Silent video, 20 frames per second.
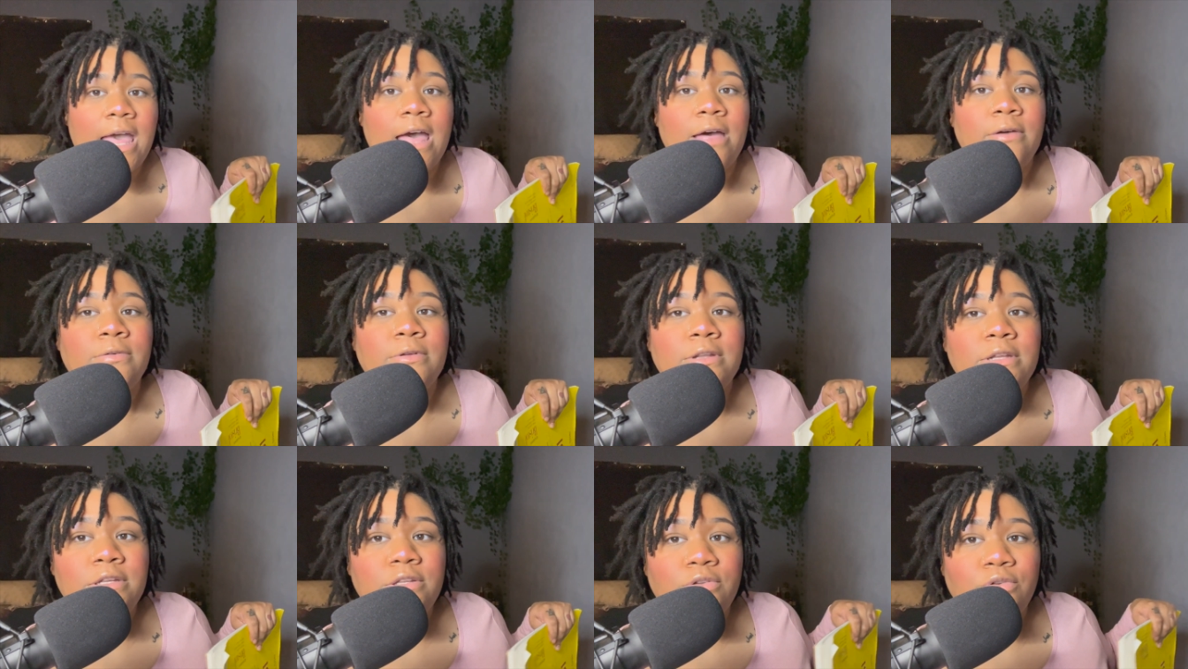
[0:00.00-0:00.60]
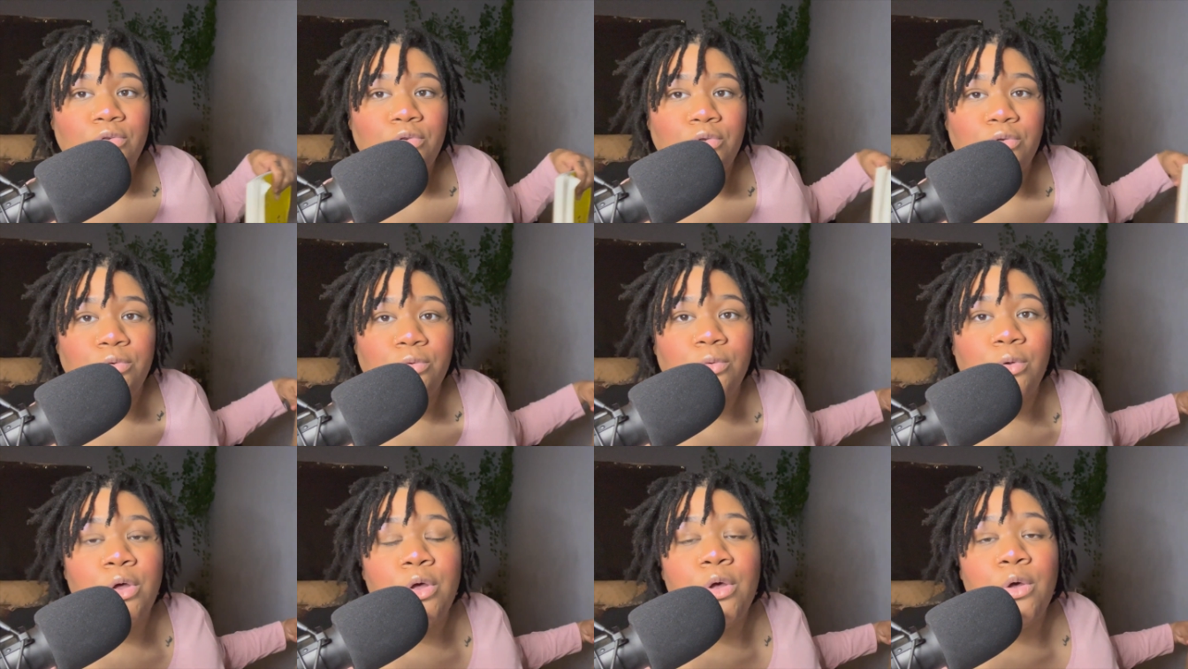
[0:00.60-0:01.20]
I want to do
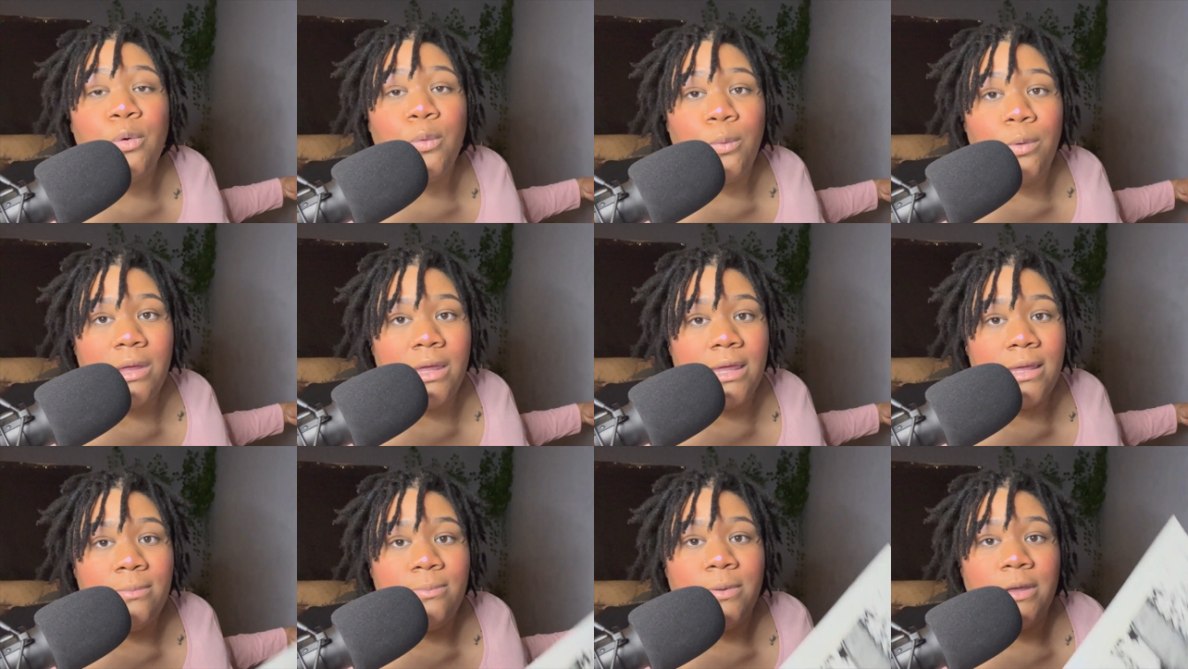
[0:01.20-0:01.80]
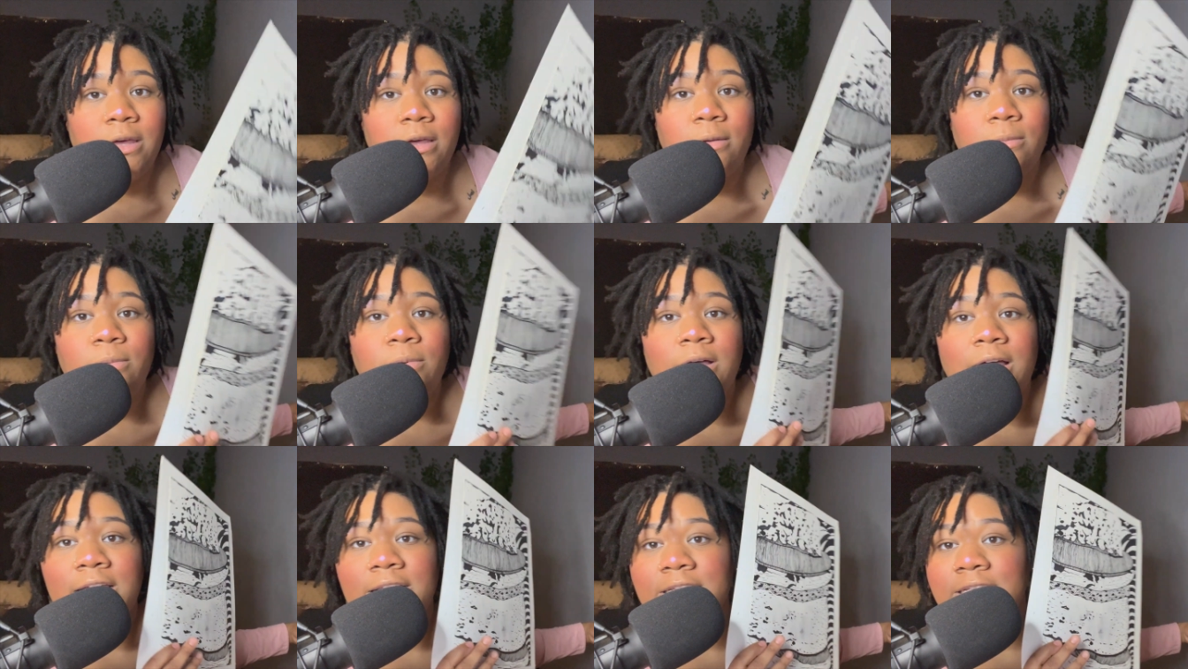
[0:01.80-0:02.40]
way bigger
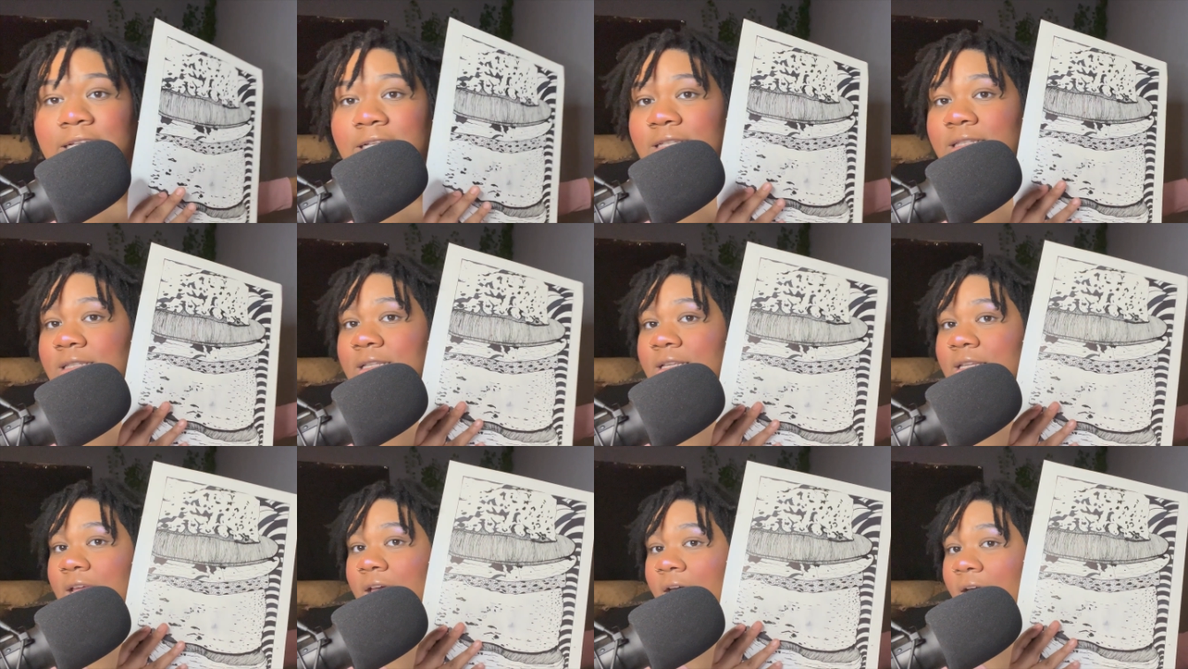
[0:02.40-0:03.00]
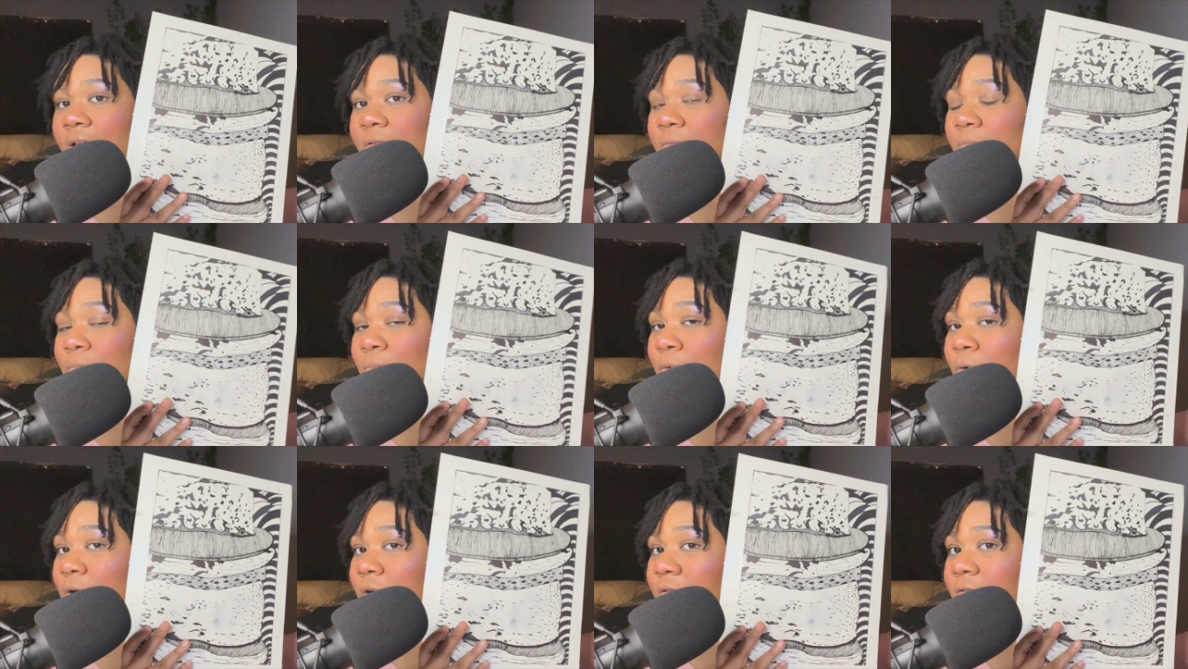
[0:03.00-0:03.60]
projects and have
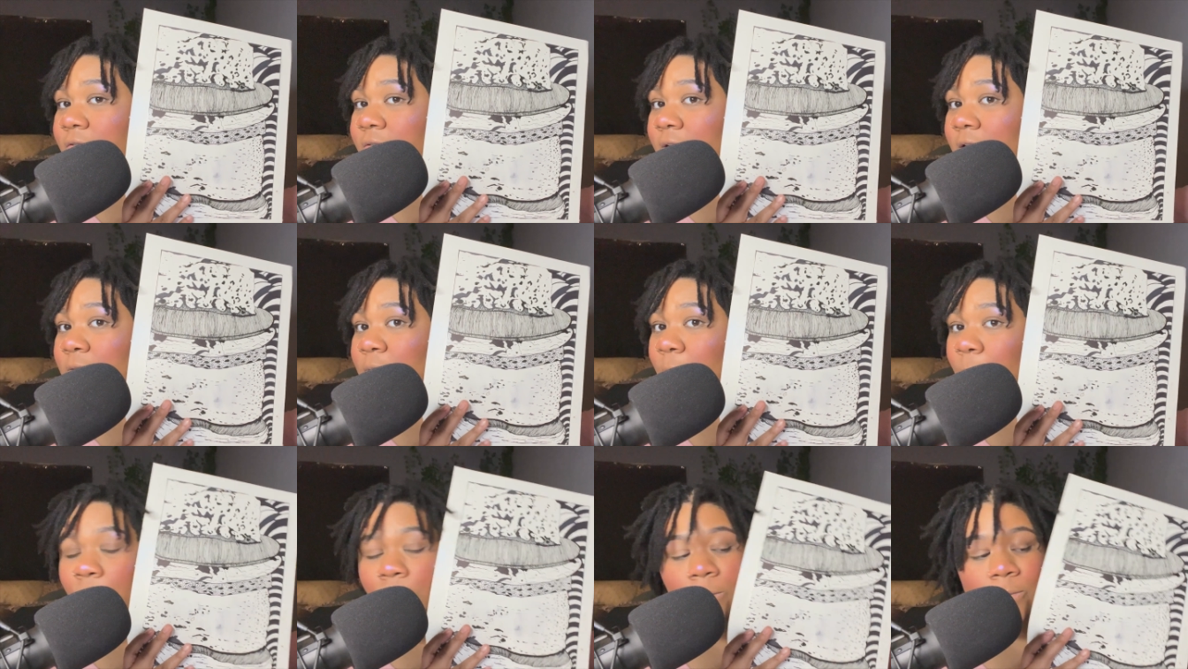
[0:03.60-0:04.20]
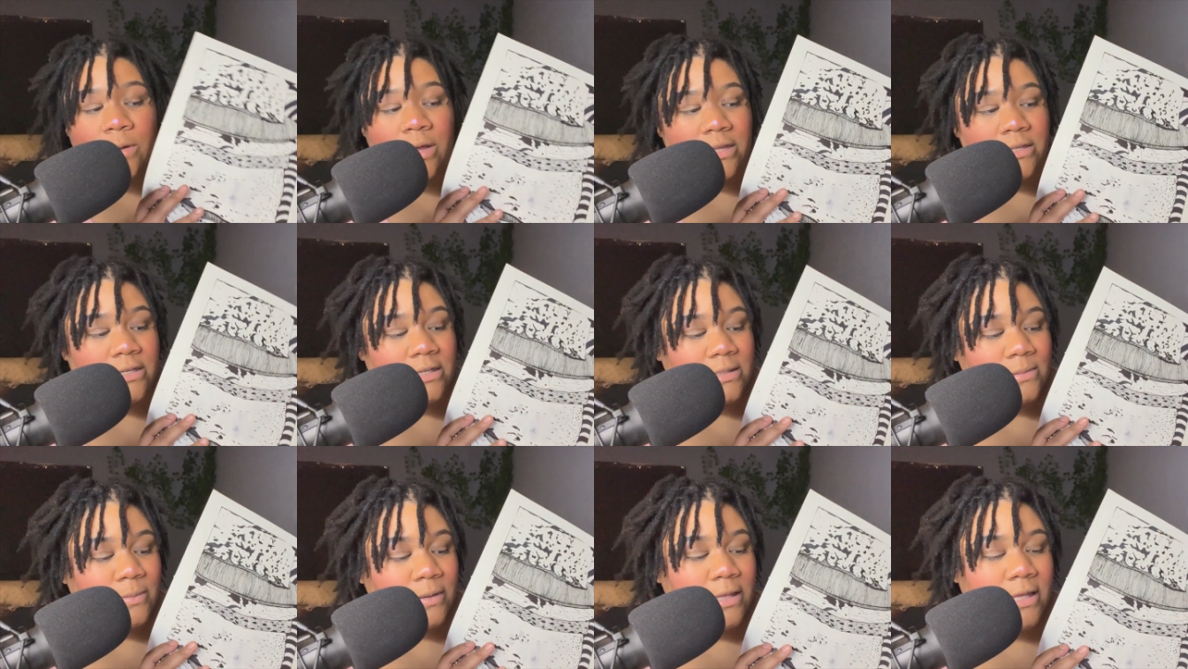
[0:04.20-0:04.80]
more fun with my projects,
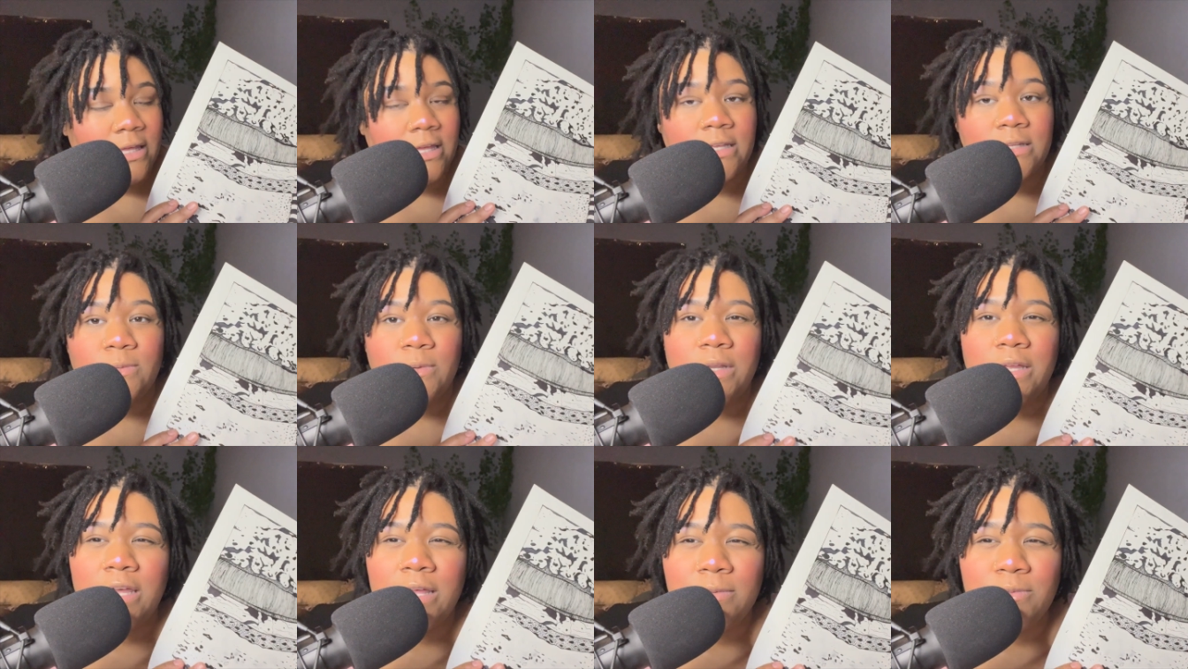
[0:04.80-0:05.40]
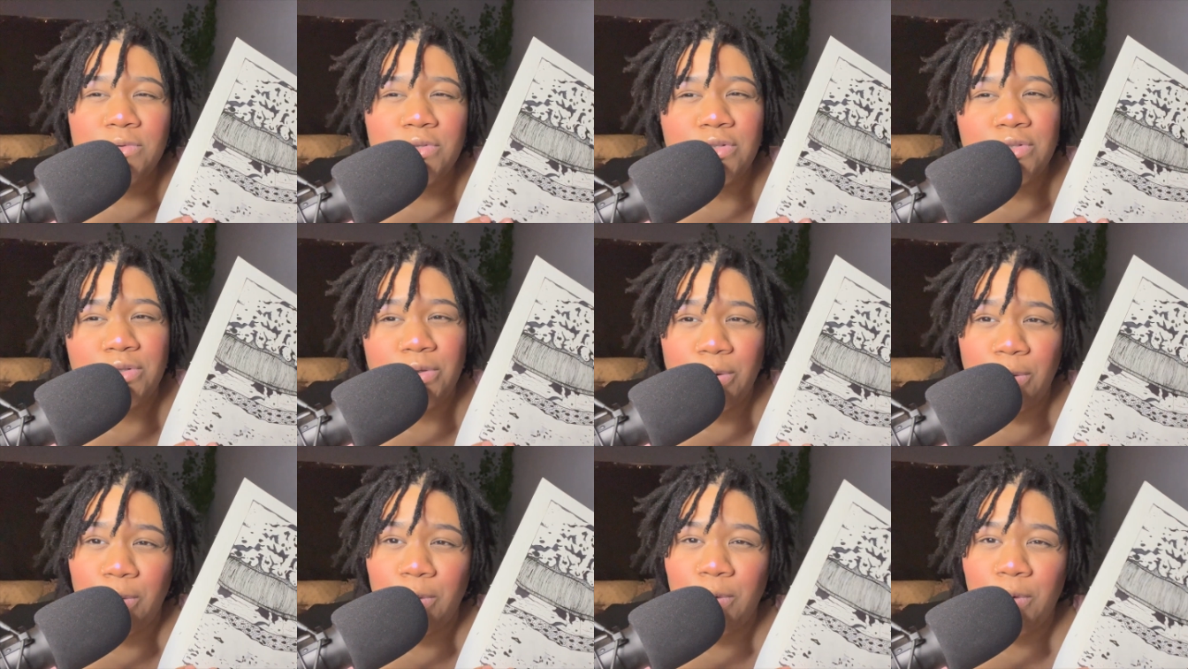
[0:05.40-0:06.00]
because when it comes to
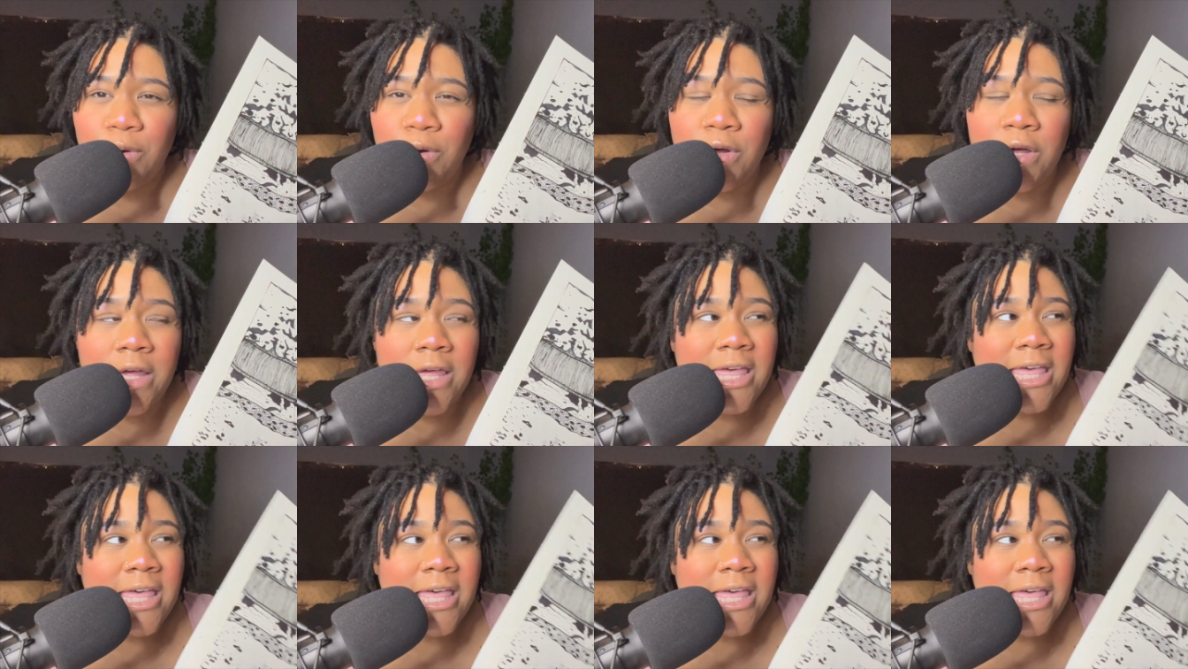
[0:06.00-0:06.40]
school,